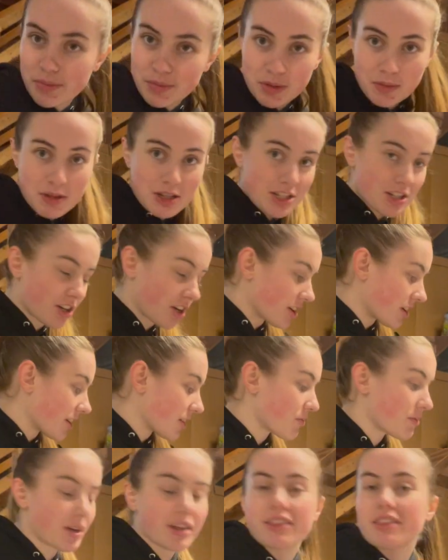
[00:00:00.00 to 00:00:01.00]
gonna be
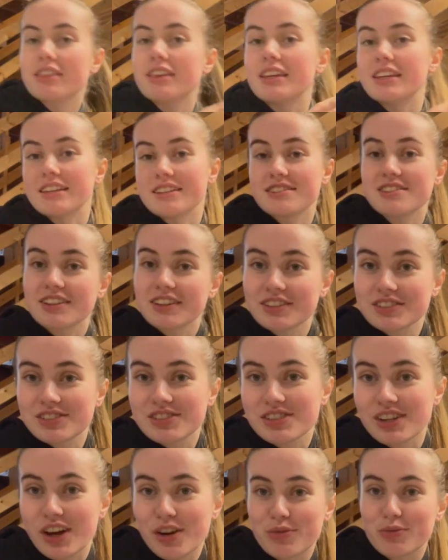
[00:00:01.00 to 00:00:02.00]
starting with the easiest
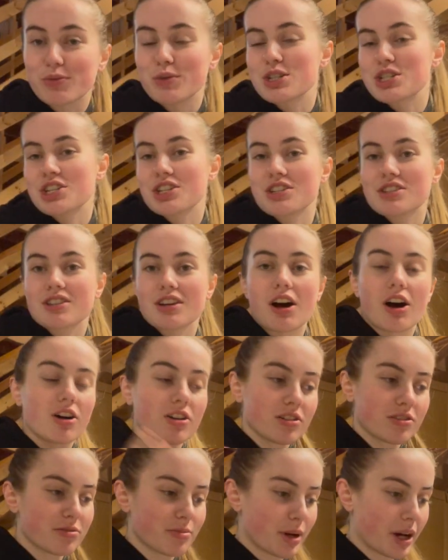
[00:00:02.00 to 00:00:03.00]
stuff, which is
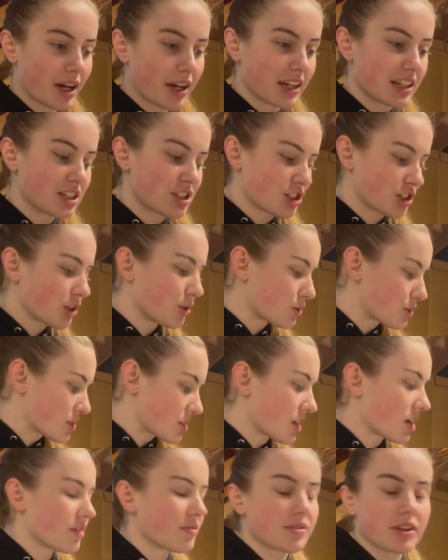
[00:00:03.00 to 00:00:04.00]
all of my show
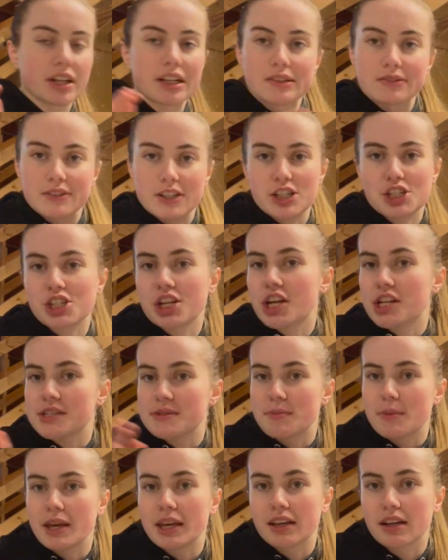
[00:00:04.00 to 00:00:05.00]
stuff like
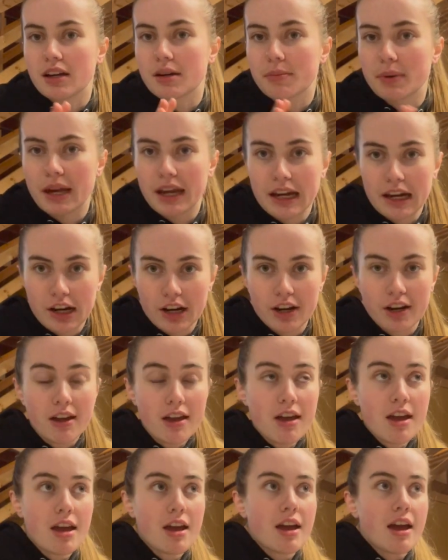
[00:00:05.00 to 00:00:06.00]
fishnets, makeup, hair,
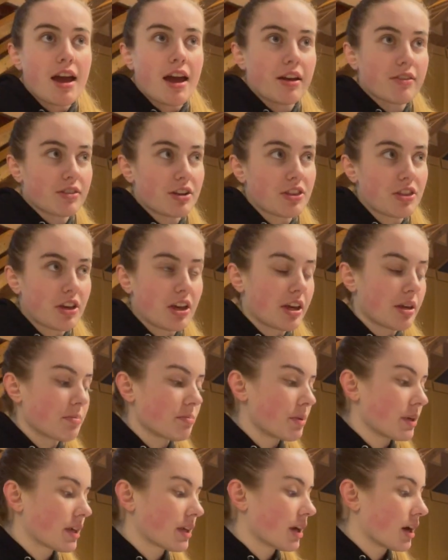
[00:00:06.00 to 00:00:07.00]

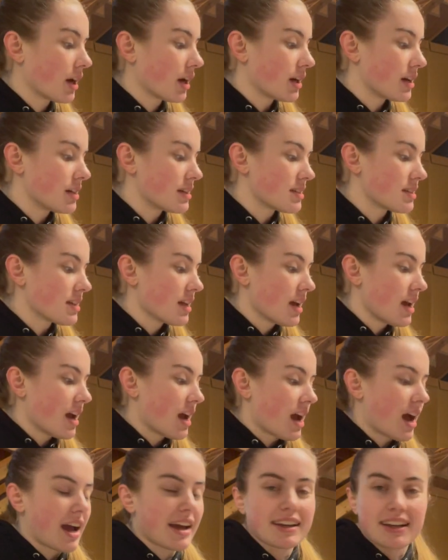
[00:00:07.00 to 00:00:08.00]
everything, because
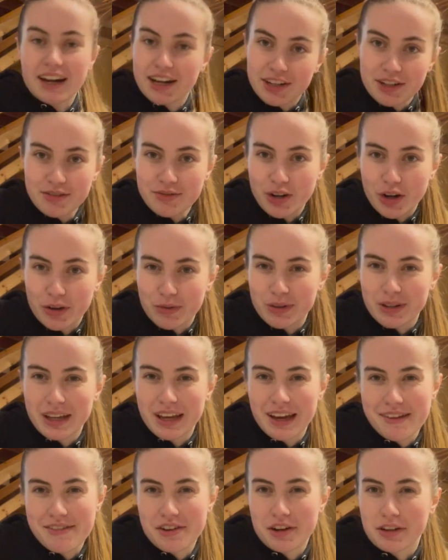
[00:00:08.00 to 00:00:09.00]
I kind of already
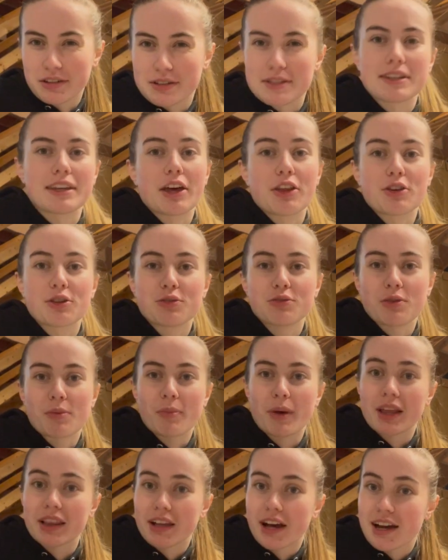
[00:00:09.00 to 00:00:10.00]
have it all together from
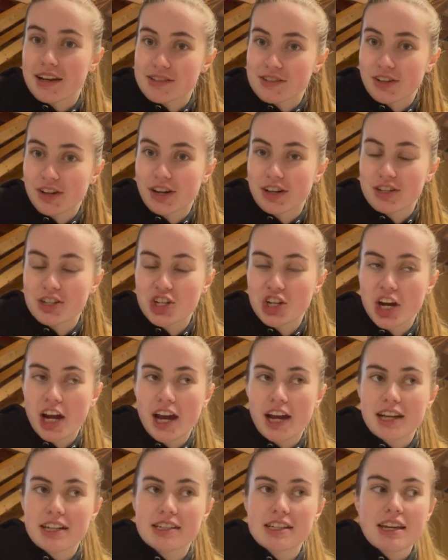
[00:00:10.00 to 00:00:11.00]
my last
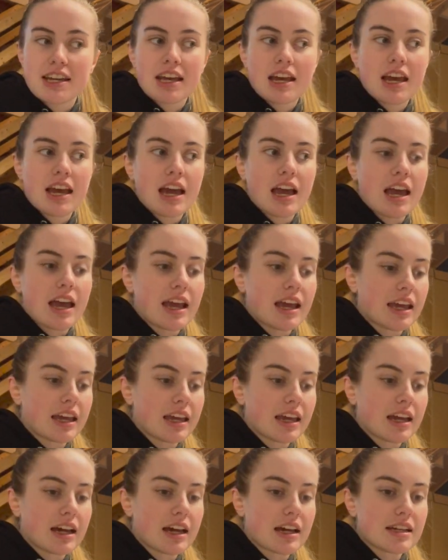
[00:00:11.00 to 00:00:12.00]
contract
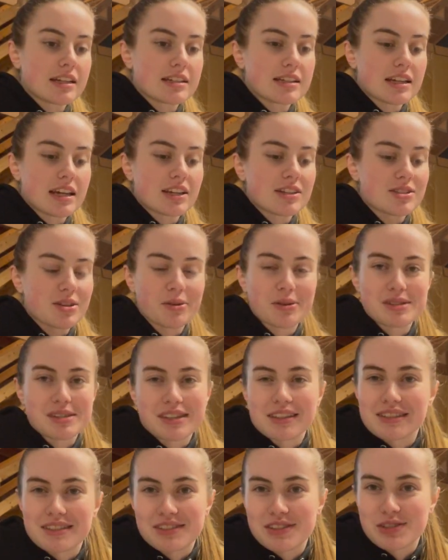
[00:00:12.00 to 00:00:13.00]
and it's always
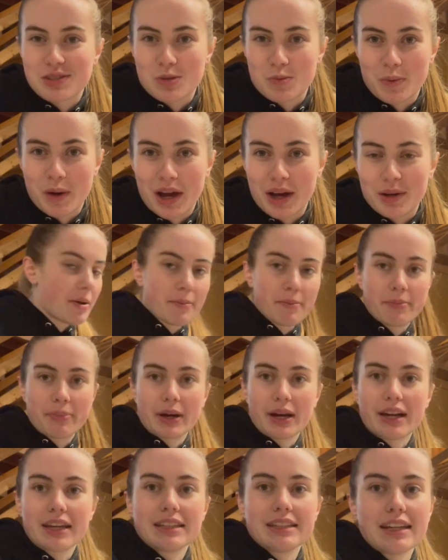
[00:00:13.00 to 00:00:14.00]
the easiest to pack.
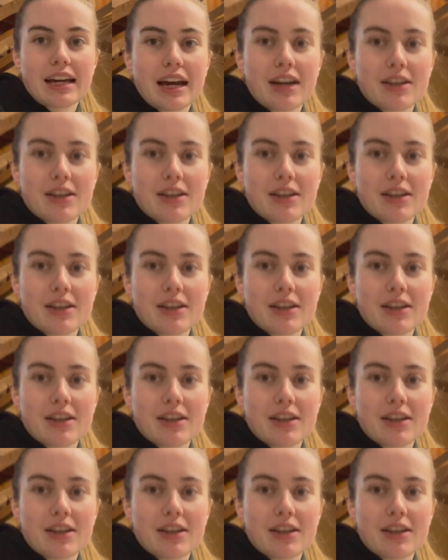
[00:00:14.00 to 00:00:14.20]
But yeah,